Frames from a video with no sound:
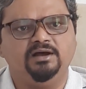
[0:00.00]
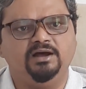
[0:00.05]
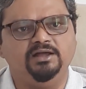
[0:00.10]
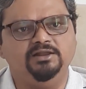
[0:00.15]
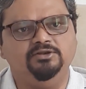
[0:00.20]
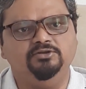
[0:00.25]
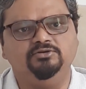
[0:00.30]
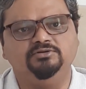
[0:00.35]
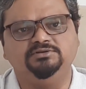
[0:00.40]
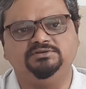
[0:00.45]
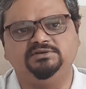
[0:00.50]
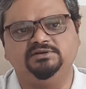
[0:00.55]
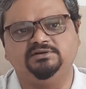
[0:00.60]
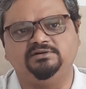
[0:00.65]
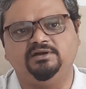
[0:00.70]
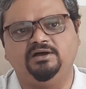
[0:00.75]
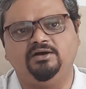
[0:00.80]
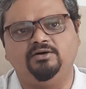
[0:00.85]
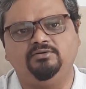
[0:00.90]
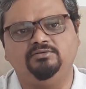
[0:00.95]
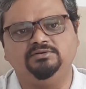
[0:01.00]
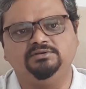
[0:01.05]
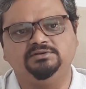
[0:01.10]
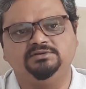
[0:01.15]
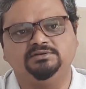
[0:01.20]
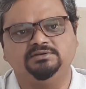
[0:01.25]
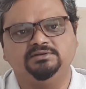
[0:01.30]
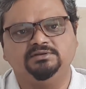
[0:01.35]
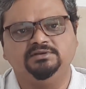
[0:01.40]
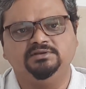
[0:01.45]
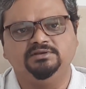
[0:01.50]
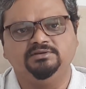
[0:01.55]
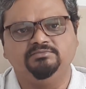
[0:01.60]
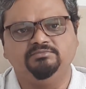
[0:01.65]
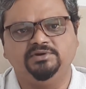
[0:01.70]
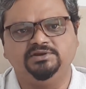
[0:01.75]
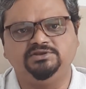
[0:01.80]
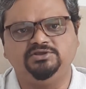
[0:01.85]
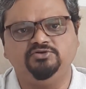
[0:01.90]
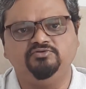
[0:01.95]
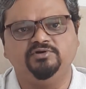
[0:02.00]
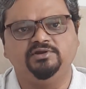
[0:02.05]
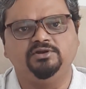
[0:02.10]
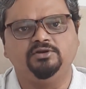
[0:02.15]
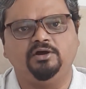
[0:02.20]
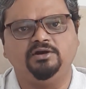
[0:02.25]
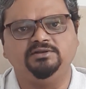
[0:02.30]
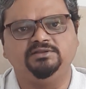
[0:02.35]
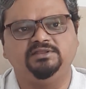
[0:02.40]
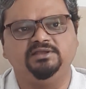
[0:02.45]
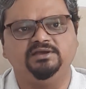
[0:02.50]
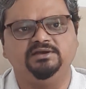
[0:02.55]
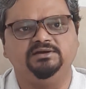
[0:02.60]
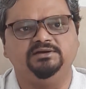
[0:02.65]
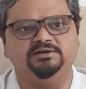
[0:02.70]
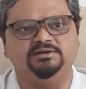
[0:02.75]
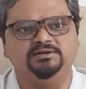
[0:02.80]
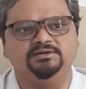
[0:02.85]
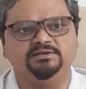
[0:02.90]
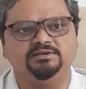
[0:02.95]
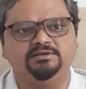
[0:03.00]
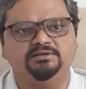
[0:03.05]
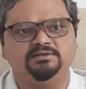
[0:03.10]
I looked around, but you are not there.